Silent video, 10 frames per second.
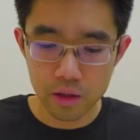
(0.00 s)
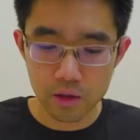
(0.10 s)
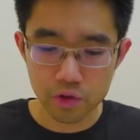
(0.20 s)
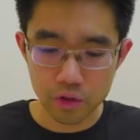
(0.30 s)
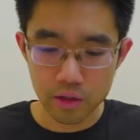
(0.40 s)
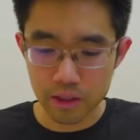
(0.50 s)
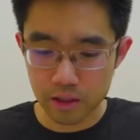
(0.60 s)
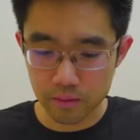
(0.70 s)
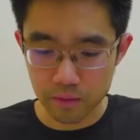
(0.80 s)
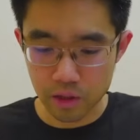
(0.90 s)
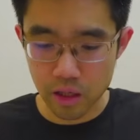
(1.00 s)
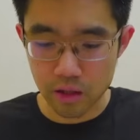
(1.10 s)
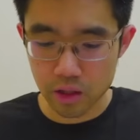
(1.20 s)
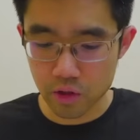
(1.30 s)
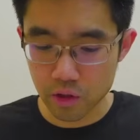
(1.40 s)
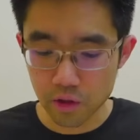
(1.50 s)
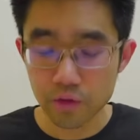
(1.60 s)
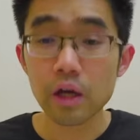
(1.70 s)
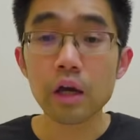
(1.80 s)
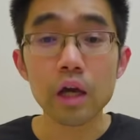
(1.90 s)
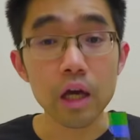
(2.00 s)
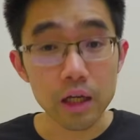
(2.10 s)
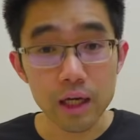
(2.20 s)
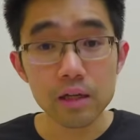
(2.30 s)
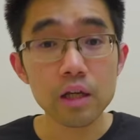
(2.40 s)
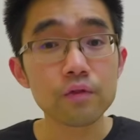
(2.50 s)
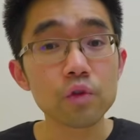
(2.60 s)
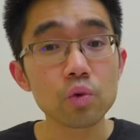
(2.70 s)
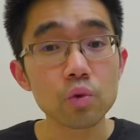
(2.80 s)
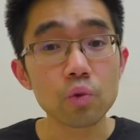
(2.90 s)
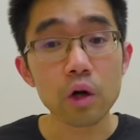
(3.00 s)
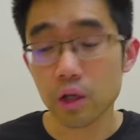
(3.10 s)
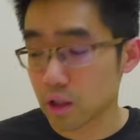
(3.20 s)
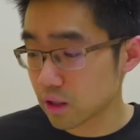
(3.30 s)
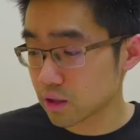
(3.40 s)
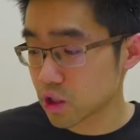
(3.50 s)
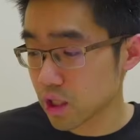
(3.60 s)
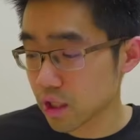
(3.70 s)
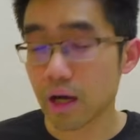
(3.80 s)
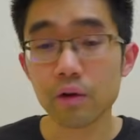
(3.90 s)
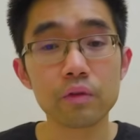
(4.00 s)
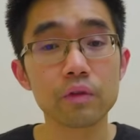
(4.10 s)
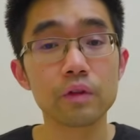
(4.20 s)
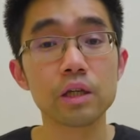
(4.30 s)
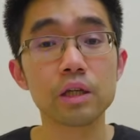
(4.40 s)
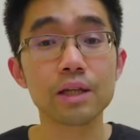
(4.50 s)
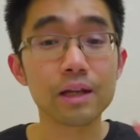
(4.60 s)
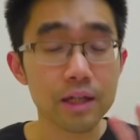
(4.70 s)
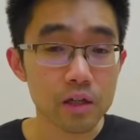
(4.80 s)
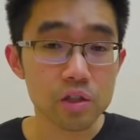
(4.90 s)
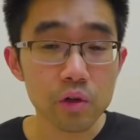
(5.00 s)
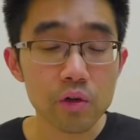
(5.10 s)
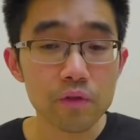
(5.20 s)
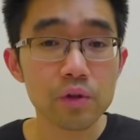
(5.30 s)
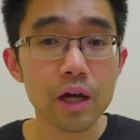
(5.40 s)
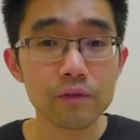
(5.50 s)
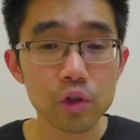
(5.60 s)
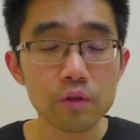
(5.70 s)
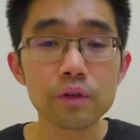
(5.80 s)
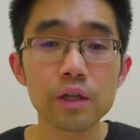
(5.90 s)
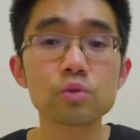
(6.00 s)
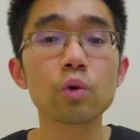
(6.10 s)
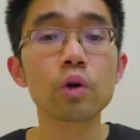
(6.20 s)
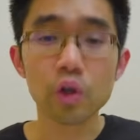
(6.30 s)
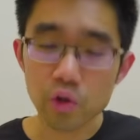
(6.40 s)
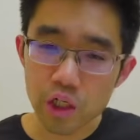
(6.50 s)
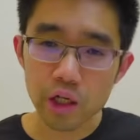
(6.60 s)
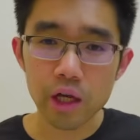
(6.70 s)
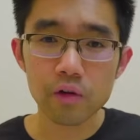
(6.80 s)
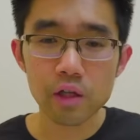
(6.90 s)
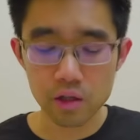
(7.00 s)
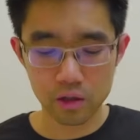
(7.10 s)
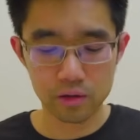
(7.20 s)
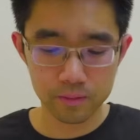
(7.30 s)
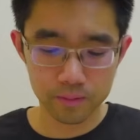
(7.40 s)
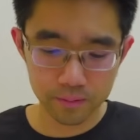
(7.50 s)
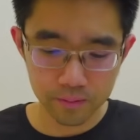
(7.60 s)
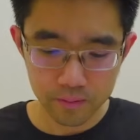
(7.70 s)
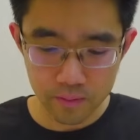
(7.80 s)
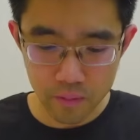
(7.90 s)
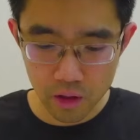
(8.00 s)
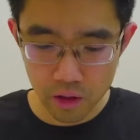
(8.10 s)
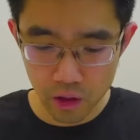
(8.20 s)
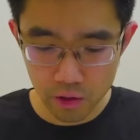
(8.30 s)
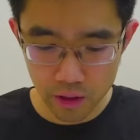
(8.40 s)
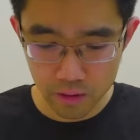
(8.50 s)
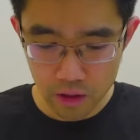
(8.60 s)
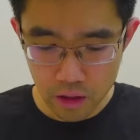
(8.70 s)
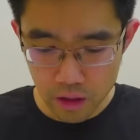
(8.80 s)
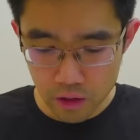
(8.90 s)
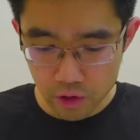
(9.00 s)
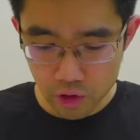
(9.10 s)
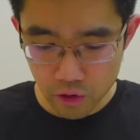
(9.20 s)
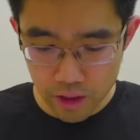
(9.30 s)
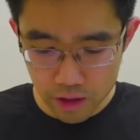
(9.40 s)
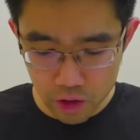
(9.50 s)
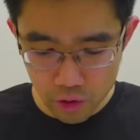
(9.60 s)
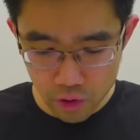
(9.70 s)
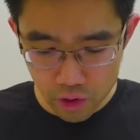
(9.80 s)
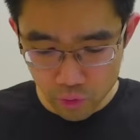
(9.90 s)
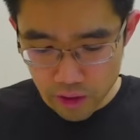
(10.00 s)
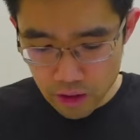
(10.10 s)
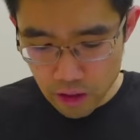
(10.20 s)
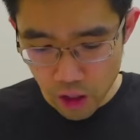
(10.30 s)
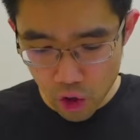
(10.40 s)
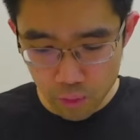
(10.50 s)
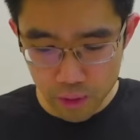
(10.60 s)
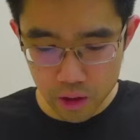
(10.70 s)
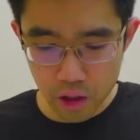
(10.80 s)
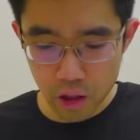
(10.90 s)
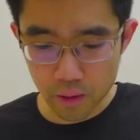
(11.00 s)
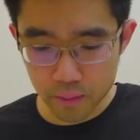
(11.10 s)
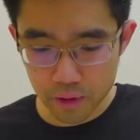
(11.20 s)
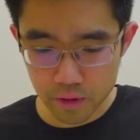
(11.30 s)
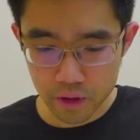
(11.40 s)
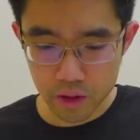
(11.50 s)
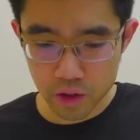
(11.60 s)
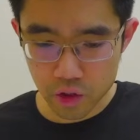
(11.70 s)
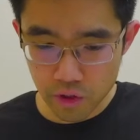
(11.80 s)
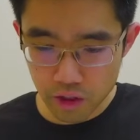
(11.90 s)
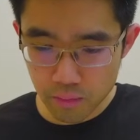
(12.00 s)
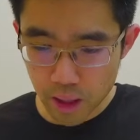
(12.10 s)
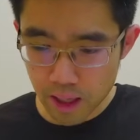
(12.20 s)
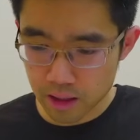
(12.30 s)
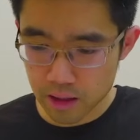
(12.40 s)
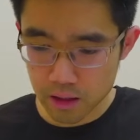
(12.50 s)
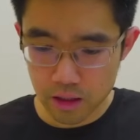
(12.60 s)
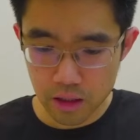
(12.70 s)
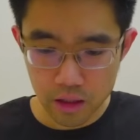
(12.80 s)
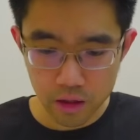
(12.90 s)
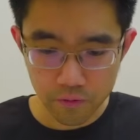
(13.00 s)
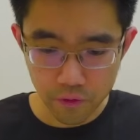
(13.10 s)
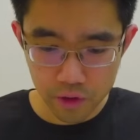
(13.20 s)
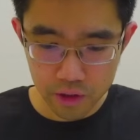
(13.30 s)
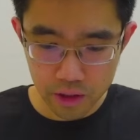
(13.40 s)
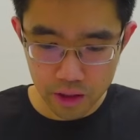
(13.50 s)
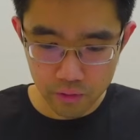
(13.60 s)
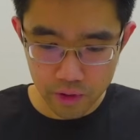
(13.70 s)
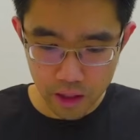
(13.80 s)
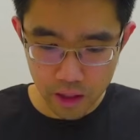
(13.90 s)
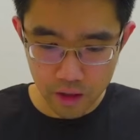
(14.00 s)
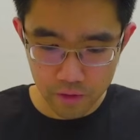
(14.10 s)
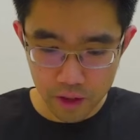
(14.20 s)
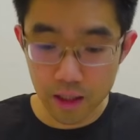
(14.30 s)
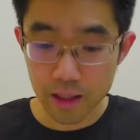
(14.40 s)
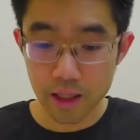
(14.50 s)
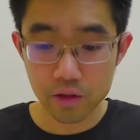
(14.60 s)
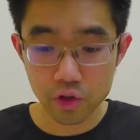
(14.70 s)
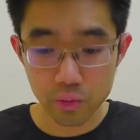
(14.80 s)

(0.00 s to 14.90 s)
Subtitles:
So let's tear that string off. Again, if you want to check out the dedicated string review that I've done for this one, go check it out here. Okay, so as soon as we open up the string pack, the first thing we have, again, super